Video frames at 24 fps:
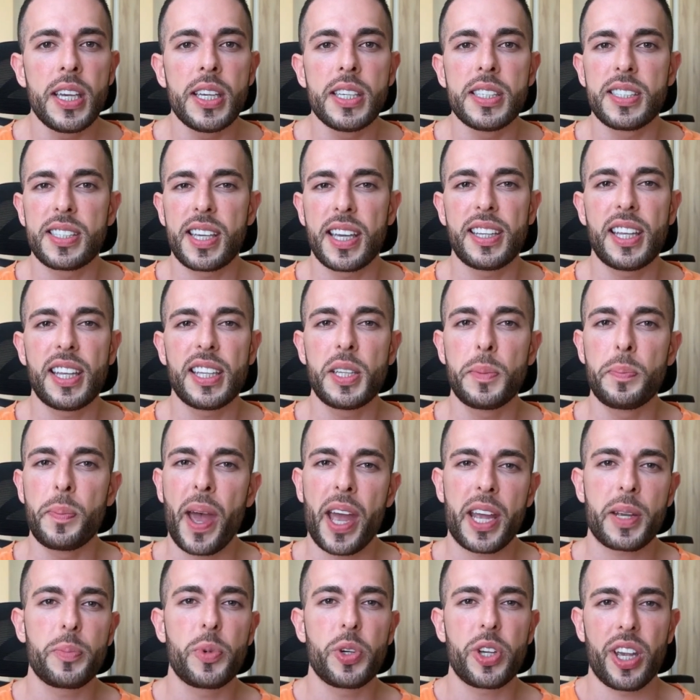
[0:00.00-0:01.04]
say that the
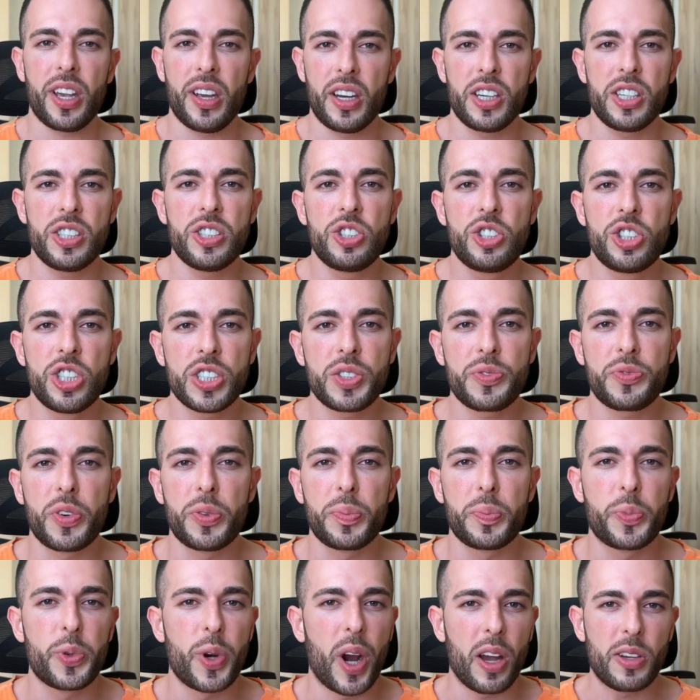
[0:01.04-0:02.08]
MacBook Air is just for
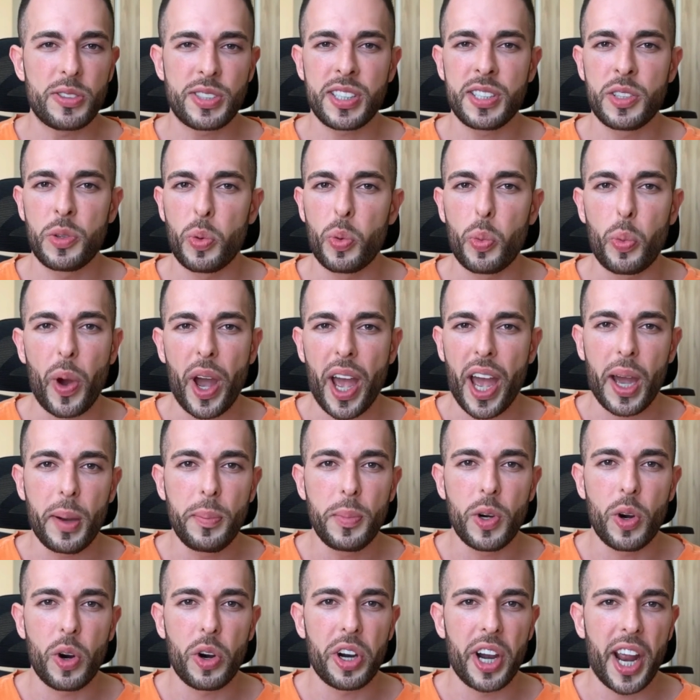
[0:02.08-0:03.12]
browsing the
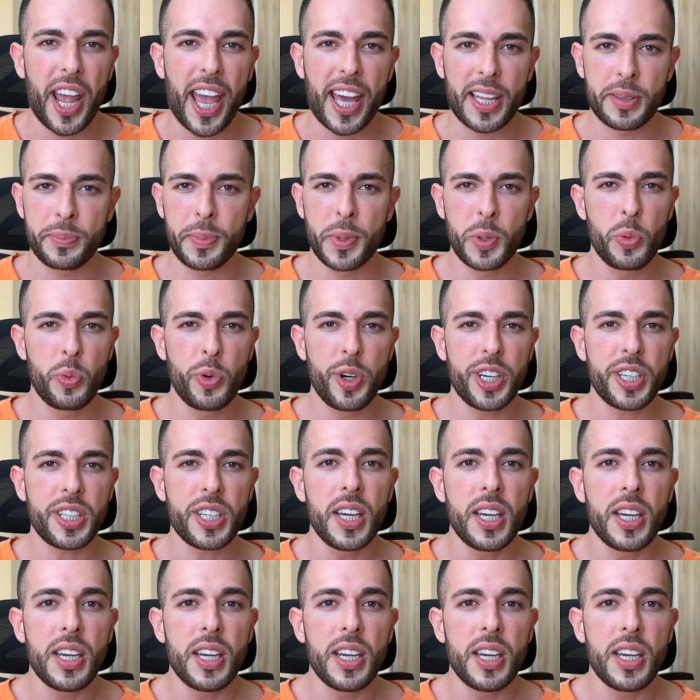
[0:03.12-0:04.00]
web or admin work,